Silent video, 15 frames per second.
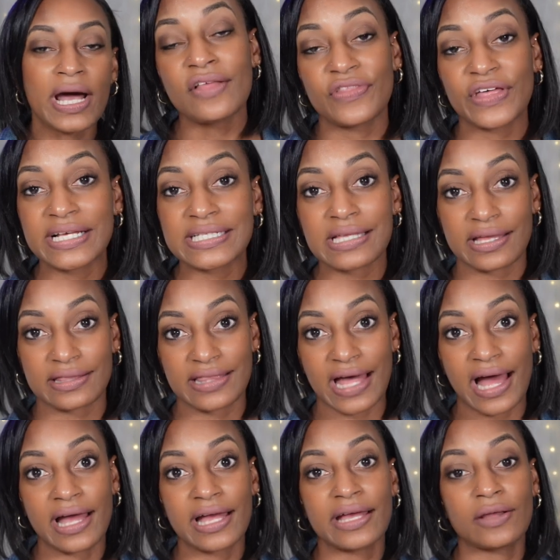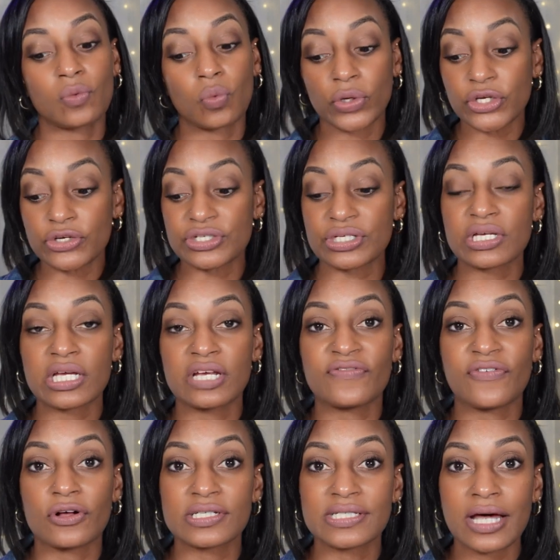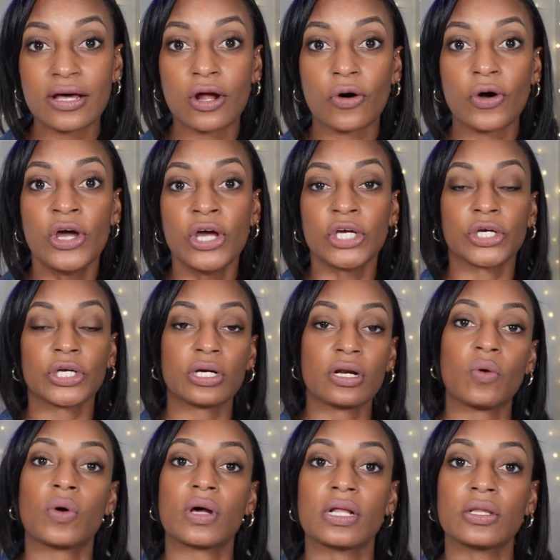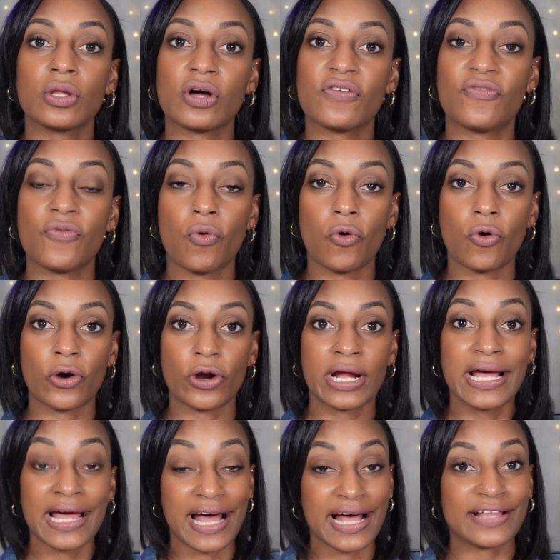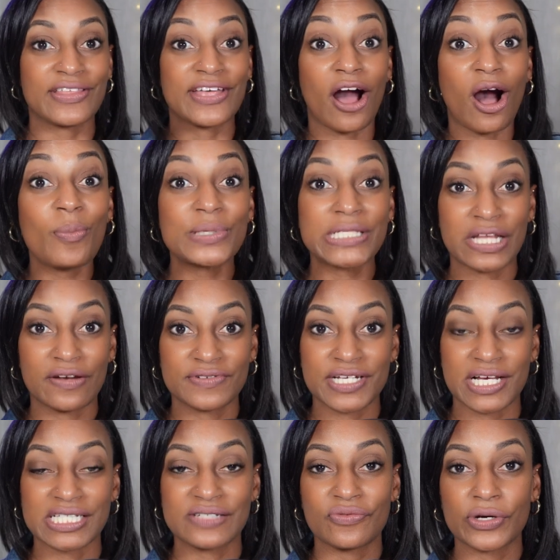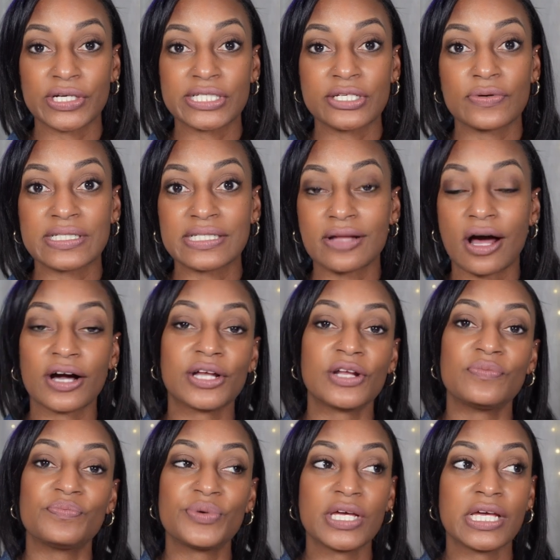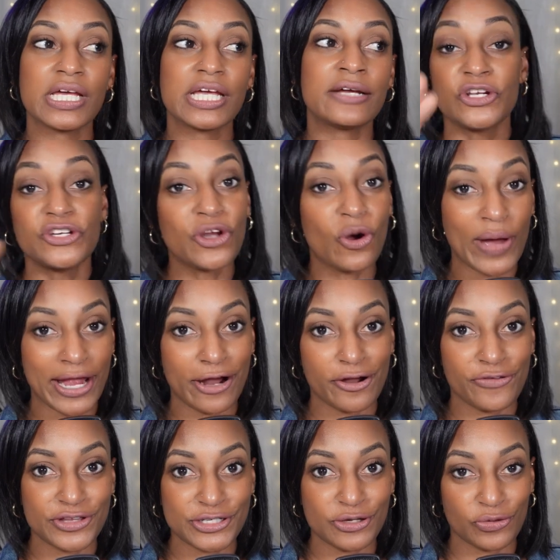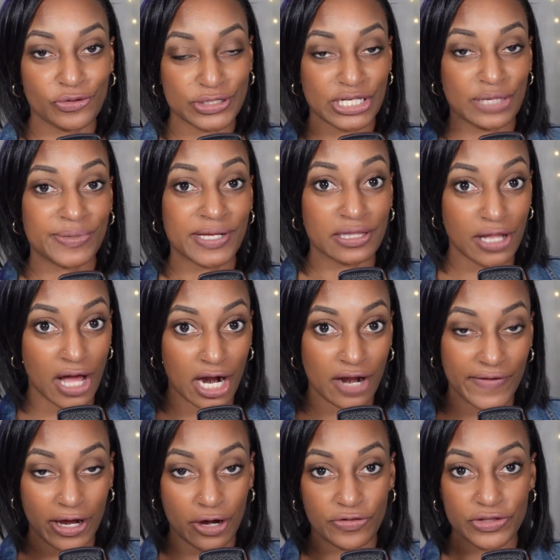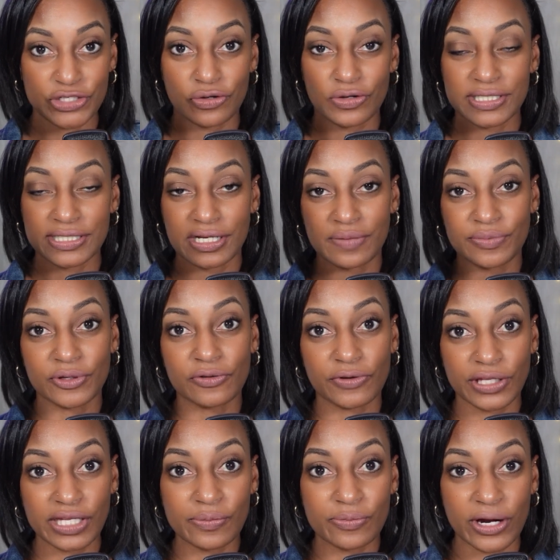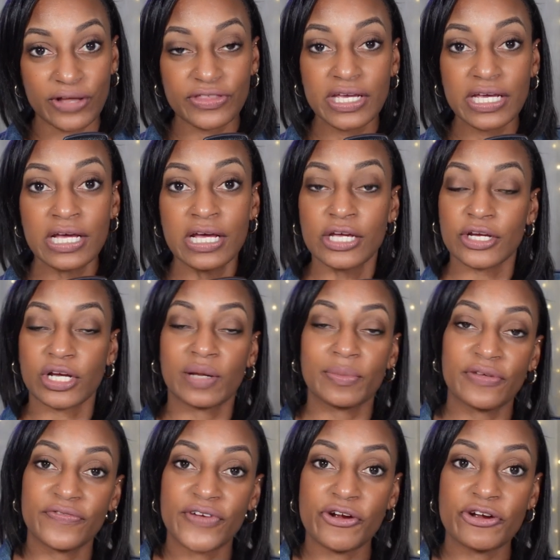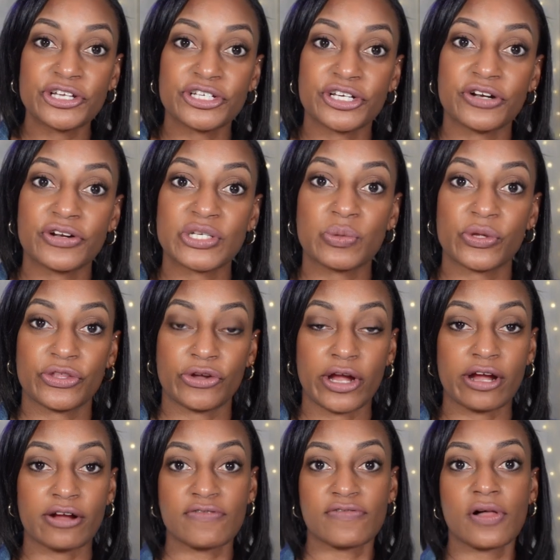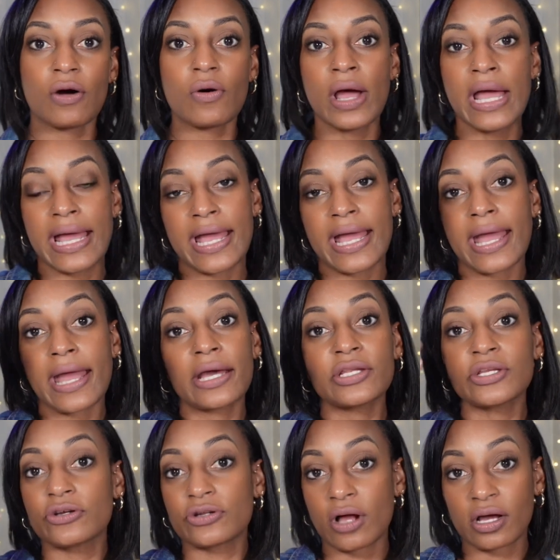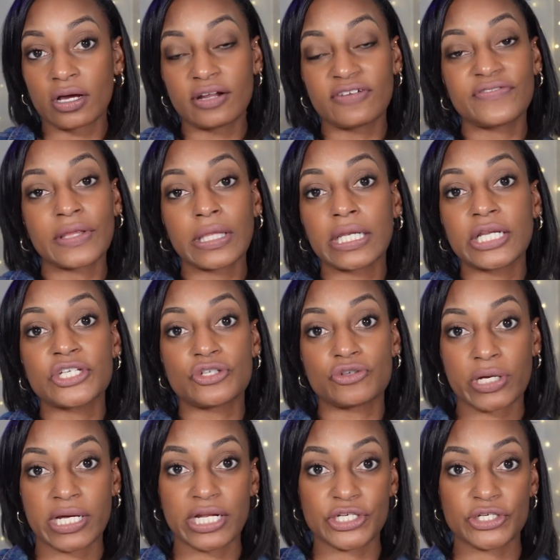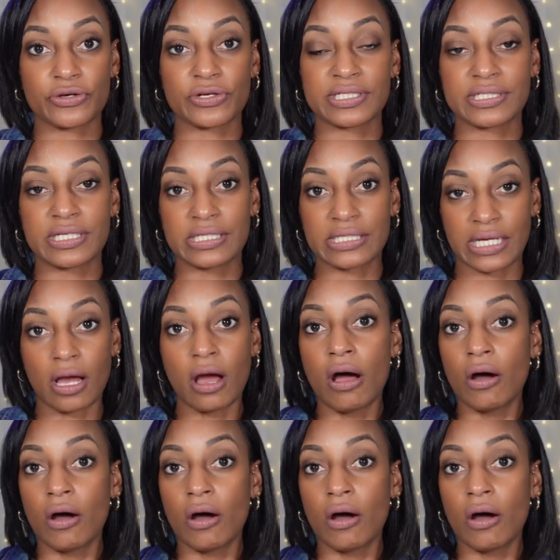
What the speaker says: things like that. And when you're singing in falsetto, you're going to want to look for the opposite of chest voice. So it's not going to be no air in the tone. There's going to be a lot of air in the tone. It's going to be really breathy. You're going to be very generous with your airflow, and you're not going to feel any strain as you're ascending.